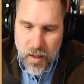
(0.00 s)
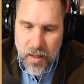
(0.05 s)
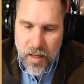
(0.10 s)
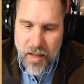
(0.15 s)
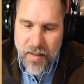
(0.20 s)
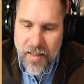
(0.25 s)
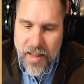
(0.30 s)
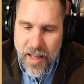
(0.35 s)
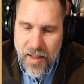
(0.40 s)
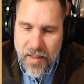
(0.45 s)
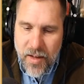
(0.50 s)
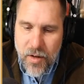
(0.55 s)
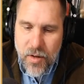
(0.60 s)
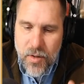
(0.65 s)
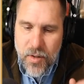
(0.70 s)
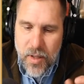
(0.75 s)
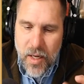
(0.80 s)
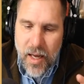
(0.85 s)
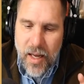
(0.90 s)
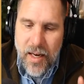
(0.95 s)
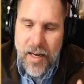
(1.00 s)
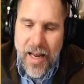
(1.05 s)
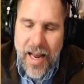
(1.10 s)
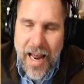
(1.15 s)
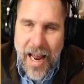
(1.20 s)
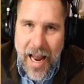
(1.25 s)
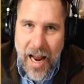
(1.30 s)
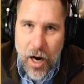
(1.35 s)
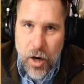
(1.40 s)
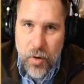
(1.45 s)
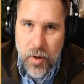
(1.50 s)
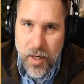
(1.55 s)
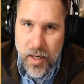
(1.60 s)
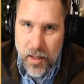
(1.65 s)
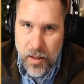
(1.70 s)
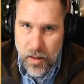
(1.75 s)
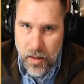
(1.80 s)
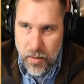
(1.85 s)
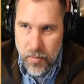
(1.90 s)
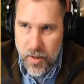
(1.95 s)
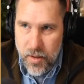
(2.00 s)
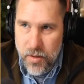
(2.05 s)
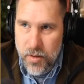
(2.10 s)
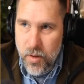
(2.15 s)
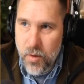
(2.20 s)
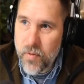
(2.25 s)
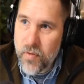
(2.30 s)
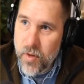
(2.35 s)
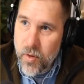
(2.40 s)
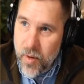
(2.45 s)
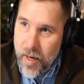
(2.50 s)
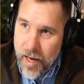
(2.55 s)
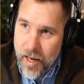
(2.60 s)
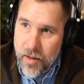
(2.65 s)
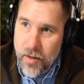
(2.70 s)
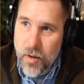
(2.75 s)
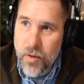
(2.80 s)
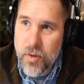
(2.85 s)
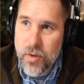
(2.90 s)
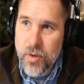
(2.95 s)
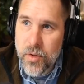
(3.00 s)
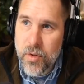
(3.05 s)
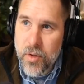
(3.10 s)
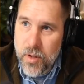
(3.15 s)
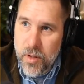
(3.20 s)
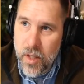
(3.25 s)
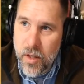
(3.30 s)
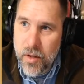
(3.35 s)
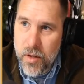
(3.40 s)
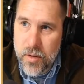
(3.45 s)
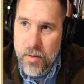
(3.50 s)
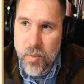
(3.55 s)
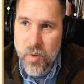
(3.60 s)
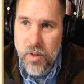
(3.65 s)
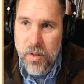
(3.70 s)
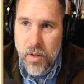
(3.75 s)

And then there's an aggregate limit. So if you had those 2 scenarios, someone